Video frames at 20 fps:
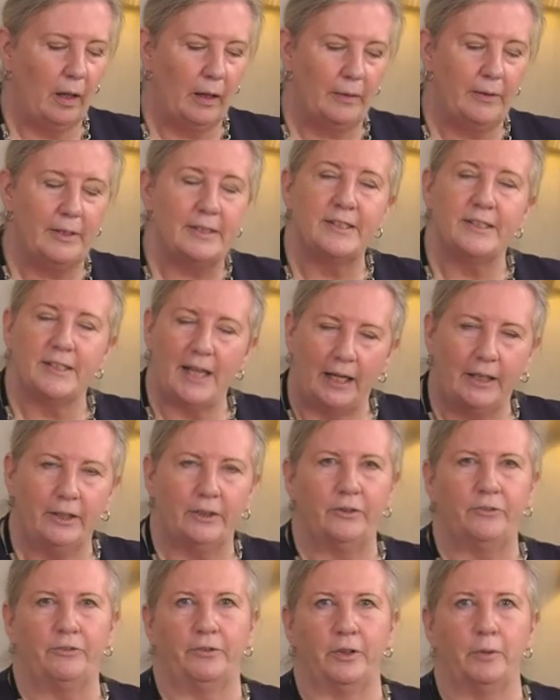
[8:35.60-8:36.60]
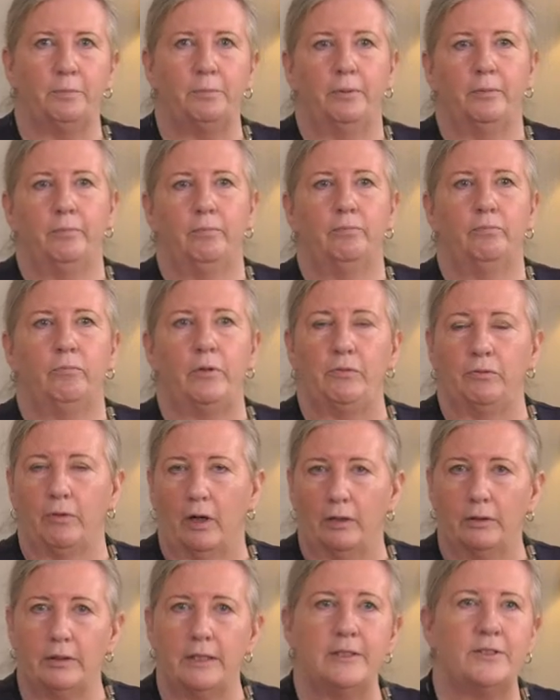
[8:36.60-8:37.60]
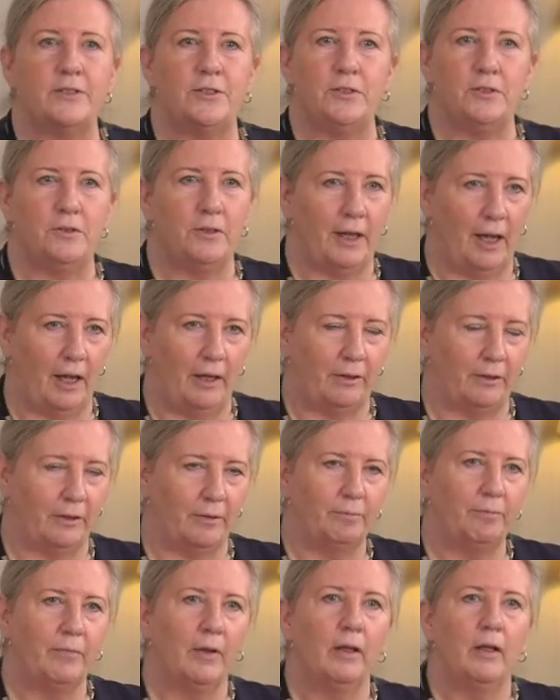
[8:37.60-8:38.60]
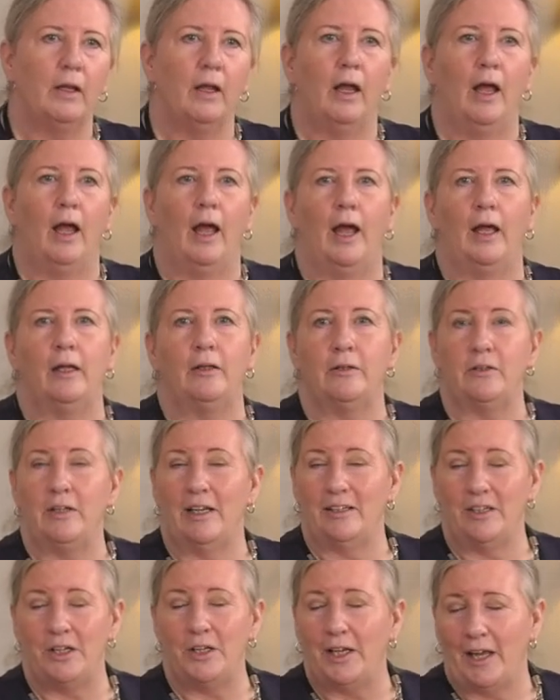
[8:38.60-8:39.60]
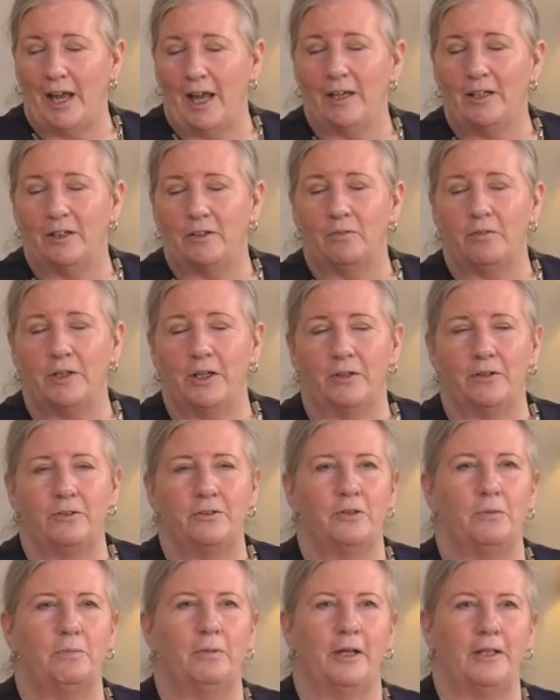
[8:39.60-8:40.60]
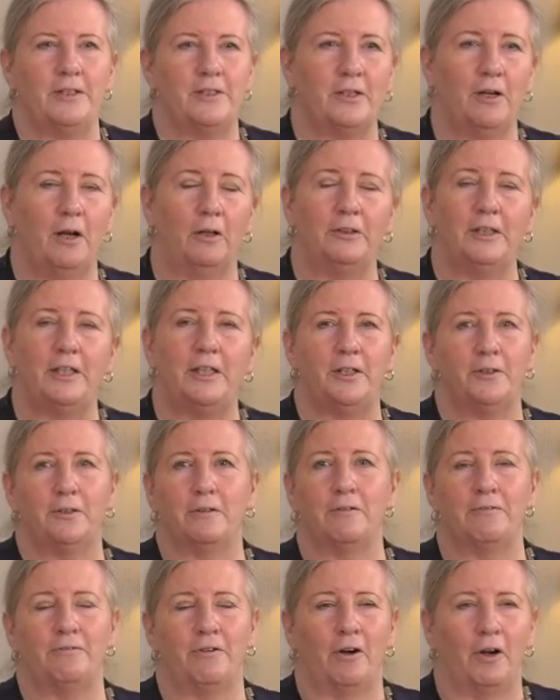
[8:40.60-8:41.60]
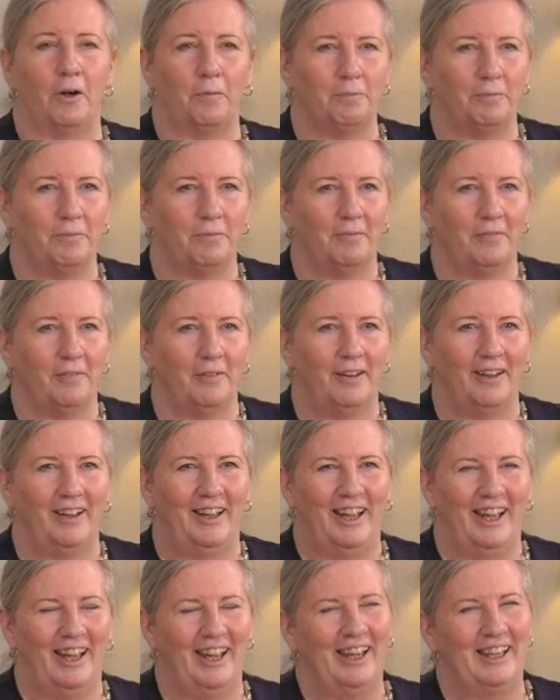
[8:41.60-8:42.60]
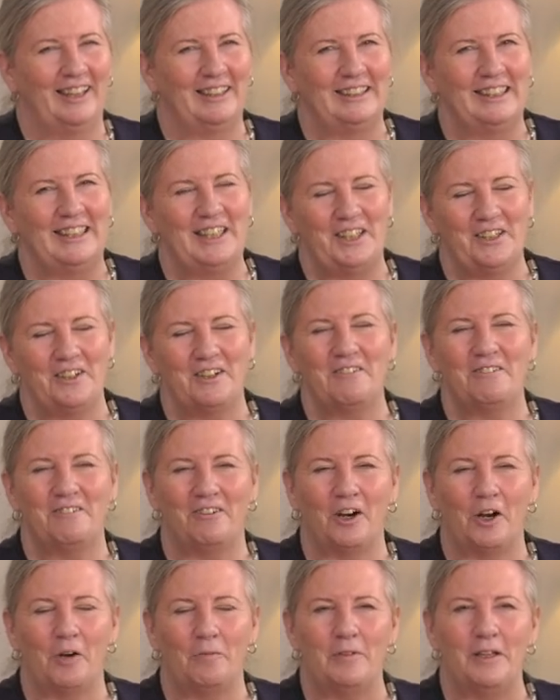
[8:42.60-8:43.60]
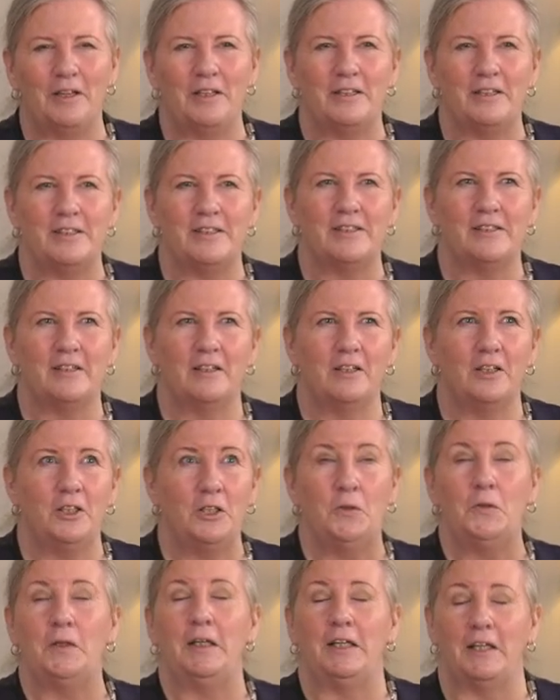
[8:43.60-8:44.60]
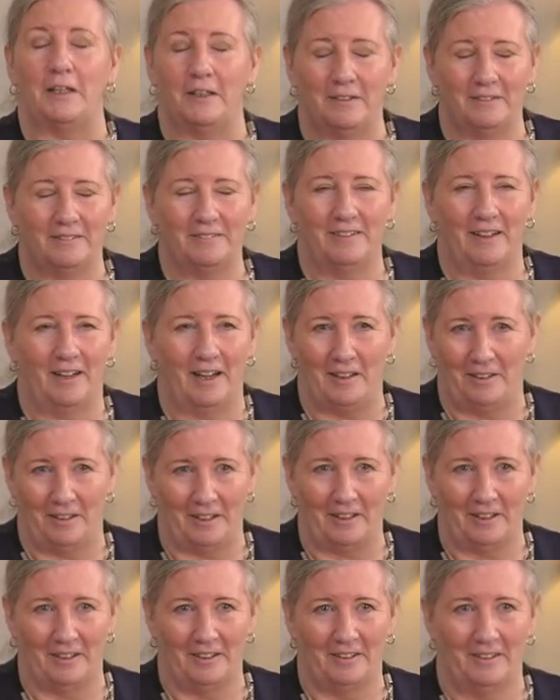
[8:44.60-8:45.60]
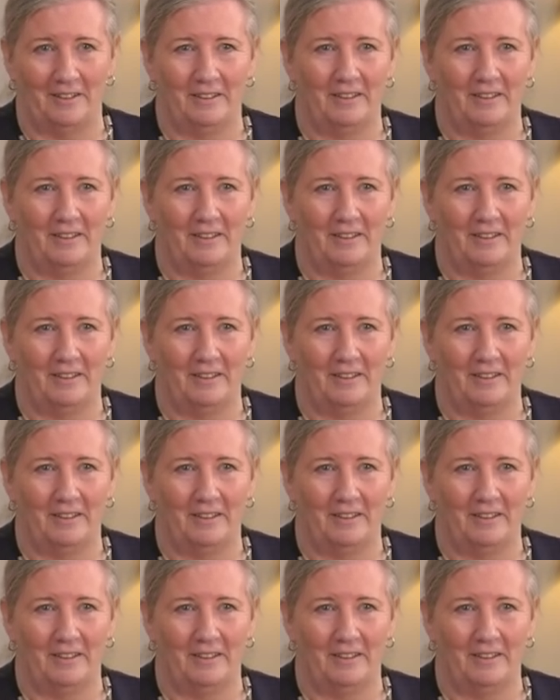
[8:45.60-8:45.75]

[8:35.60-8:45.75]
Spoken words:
The second trip we run is to Uganda. And in Uganda, we go to a place called Kira Farm. And Kira Farm is unique, I think.